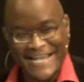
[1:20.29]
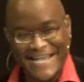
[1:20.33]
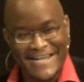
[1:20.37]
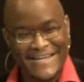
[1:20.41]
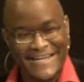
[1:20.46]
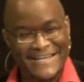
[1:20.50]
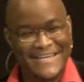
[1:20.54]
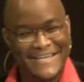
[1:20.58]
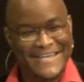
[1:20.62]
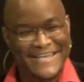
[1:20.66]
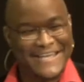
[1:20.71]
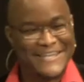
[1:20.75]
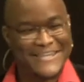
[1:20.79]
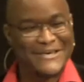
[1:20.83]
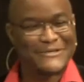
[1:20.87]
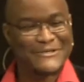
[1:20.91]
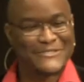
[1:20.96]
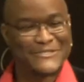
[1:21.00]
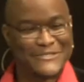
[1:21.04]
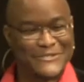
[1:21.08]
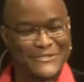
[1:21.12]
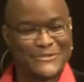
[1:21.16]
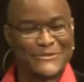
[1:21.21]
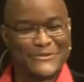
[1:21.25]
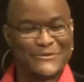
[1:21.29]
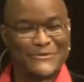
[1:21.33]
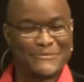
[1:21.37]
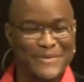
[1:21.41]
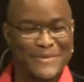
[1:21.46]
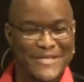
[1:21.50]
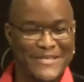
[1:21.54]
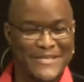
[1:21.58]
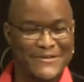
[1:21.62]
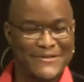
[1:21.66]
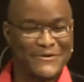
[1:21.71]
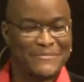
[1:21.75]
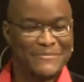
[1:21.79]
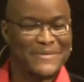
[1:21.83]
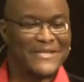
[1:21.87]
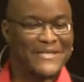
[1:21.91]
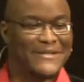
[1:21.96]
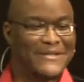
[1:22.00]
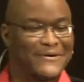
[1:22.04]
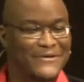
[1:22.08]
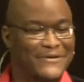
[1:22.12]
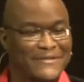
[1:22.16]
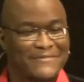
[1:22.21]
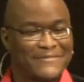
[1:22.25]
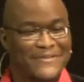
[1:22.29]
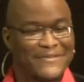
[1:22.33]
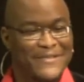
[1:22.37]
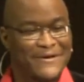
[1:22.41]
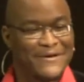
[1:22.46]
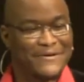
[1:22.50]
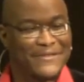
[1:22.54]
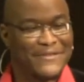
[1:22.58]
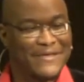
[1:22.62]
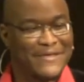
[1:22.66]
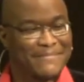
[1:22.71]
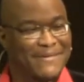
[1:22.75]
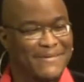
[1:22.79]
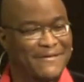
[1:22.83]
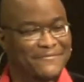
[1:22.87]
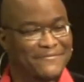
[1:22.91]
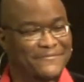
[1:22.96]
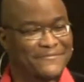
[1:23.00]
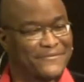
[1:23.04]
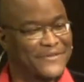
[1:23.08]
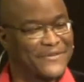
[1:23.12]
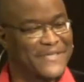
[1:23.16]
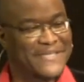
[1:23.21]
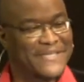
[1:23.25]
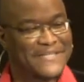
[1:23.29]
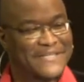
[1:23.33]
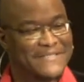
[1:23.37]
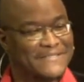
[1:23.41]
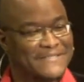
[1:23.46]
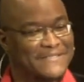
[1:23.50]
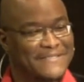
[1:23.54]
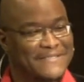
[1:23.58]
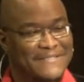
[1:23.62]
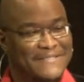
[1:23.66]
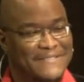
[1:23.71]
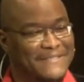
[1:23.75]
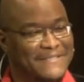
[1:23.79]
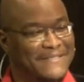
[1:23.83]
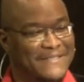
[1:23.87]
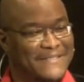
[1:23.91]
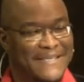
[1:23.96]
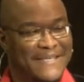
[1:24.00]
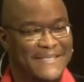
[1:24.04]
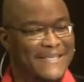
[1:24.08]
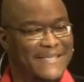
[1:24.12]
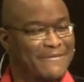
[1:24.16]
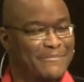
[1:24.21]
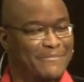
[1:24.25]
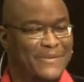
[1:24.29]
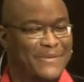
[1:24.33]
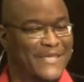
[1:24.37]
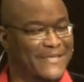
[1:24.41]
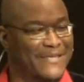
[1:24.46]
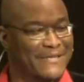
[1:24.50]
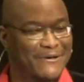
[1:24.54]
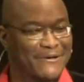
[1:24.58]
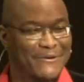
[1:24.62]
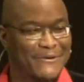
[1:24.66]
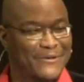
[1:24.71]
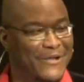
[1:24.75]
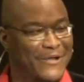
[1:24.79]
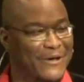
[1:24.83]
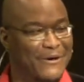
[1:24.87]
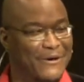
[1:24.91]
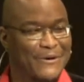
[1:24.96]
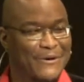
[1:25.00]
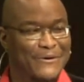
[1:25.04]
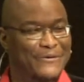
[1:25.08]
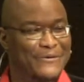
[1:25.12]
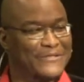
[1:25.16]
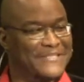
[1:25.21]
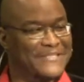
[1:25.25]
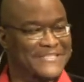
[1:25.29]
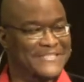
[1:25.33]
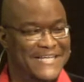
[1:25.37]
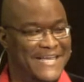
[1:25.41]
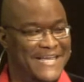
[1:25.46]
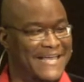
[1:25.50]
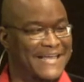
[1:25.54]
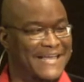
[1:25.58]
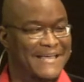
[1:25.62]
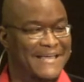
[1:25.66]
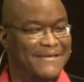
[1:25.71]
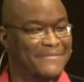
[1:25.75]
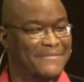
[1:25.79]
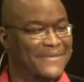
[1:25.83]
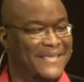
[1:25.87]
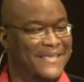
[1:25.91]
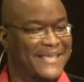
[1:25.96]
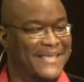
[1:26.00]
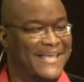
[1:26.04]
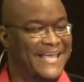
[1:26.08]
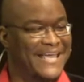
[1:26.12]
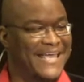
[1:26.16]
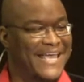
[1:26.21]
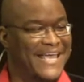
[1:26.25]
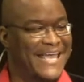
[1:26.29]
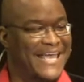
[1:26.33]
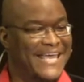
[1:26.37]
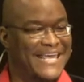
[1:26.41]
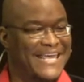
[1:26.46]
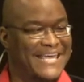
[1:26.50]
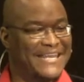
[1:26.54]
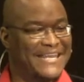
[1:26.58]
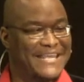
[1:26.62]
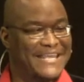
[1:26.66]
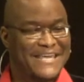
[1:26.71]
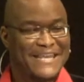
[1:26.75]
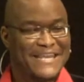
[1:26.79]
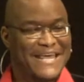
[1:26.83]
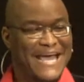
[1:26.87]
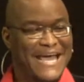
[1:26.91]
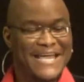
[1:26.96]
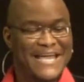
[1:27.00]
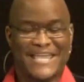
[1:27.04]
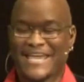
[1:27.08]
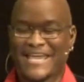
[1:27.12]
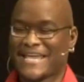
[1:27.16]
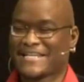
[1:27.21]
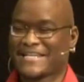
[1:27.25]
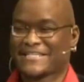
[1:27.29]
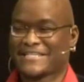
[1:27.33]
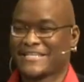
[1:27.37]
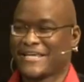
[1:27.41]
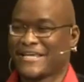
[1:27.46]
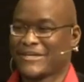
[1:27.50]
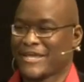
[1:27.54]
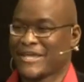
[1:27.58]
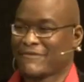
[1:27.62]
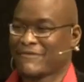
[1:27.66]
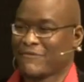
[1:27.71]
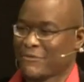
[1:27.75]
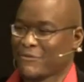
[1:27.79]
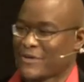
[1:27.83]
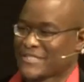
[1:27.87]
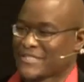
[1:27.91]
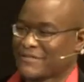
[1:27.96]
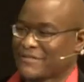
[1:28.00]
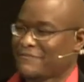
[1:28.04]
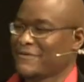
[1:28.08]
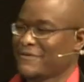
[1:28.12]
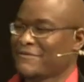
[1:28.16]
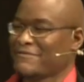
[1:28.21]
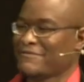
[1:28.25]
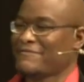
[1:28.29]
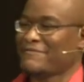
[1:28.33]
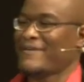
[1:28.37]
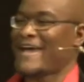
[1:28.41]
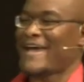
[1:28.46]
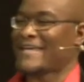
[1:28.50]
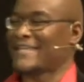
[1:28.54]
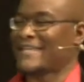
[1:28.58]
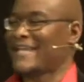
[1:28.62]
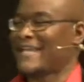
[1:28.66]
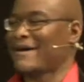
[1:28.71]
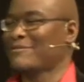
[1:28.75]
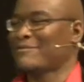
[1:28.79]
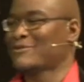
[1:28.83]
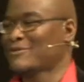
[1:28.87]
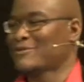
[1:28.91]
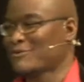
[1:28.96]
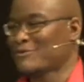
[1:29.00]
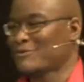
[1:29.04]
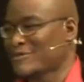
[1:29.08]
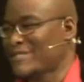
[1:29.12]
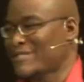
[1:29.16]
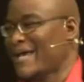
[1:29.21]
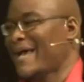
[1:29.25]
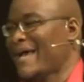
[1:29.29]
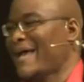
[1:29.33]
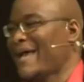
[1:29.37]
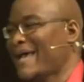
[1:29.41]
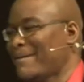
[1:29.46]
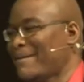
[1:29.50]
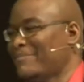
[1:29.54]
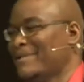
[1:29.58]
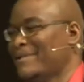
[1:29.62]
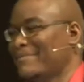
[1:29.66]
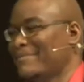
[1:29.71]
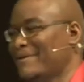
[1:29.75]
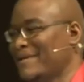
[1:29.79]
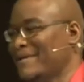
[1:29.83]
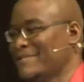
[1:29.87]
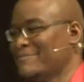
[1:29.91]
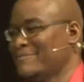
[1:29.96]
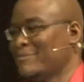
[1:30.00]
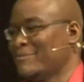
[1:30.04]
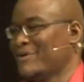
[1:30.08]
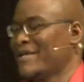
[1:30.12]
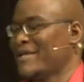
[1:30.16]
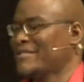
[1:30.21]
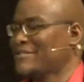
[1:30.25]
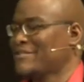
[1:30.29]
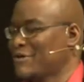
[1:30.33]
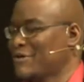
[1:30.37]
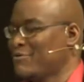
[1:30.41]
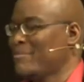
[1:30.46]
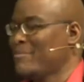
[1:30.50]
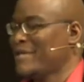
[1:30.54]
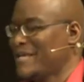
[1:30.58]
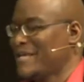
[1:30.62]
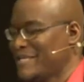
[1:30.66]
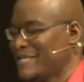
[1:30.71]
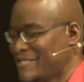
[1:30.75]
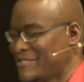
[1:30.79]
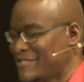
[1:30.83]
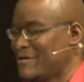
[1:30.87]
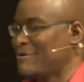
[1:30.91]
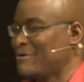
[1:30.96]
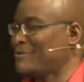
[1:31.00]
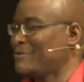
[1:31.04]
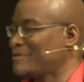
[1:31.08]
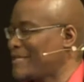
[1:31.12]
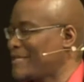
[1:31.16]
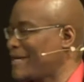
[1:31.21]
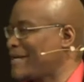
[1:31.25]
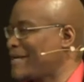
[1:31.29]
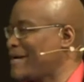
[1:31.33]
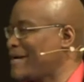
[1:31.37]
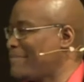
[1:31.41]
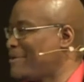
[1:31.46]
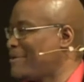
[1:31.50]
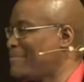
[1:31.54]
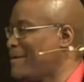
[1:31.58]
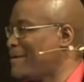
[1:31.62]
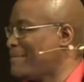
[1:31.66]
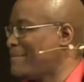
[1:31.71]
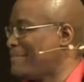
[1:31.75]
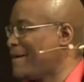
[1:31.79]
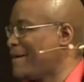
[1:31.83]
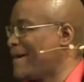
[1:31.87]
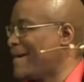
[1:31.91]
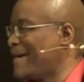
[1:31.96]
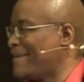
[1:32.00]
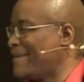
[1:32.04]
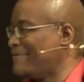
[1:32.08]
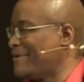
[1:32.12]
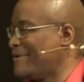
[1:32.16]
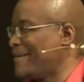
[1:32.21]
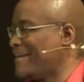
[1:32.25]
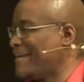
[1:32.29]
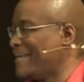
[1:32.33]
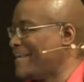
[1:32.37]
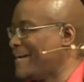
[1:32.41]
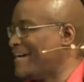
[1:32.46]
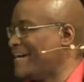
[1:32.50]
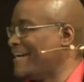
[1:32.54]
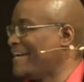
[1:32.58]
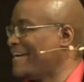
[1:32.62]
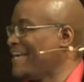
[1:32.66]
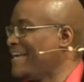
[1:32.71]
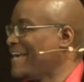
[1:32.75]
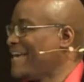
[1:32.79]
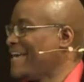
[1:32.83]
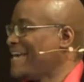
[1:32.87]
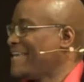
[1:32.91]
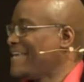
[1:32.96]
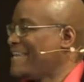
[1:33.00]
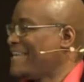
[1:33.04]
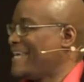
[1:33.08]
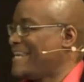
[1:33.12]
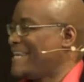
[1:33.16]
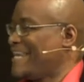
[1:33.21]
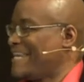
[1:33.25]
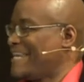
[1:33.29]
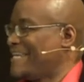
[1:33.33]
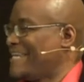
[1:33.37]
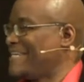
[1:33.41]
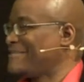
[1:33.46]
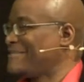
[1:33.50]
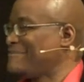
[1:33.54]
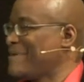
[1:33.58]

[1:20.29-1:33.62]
Uh, and those of you who've been knowing me long enough know that my friends, they get picked on all the time. And, and, and I can't tell you, if it wasn't for the fact that I was so time limited this morning, there's so many jokes that come to my mind right now. That, that this